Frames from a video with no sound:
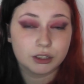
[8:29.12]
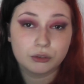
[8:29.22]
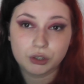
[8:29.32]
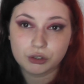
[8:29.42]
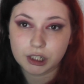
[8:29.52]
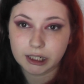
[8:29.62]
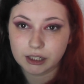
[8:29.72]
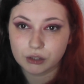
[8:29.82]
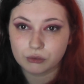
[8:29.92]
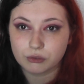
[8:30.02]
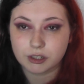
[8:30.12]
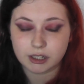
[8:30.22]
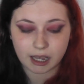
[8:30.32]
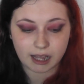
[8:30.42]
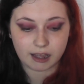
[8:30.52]
I do usually
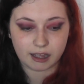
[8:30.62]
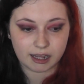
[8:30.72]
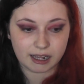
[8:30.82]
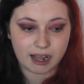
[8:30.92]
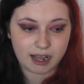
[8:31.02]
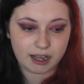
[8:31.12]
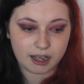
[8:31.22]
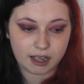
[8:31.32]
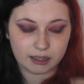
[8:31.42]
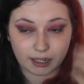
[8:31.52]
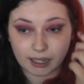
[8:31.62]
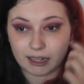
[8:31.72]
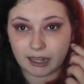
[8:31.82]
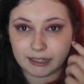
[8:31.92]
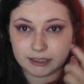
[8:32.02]
use
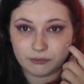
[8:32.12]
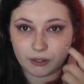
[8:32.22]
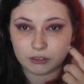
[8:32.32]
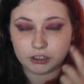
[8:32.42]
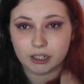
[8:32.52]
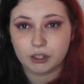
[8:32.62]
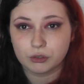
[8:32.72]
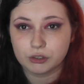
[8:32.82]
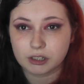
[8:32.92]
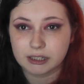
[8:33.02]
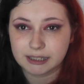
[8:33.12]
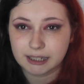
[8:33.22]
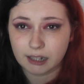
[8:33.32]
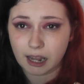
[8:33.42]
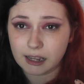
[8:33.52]
like a lighter foundation, because I don't use
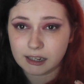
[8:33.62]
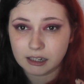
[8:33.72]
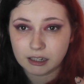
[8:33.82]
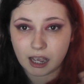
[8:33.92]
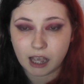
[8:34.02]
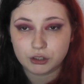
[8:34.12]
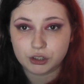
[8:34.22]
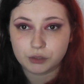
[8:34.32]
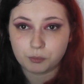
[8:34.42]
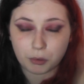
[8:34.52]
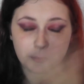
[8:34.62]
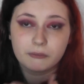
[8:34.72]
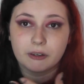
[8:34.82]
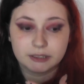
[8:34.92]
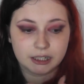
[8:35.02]
concealer. I just
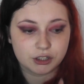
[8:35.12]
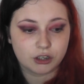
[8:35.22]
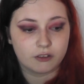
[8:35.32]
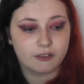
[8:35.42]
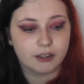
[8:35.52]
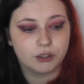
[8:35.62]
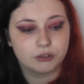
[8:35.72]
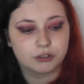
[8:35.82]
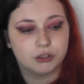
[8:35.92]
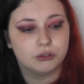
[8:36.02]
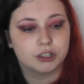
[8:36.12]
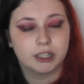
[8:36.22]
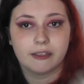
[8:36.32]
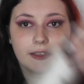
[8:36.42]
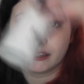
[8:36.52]
put my foundation on and then use
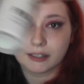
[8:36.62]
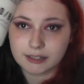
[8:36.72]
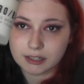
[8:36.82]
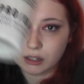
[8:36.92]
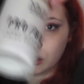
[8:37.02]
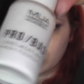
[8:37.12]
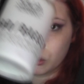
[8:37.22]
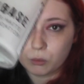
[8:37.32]
usually this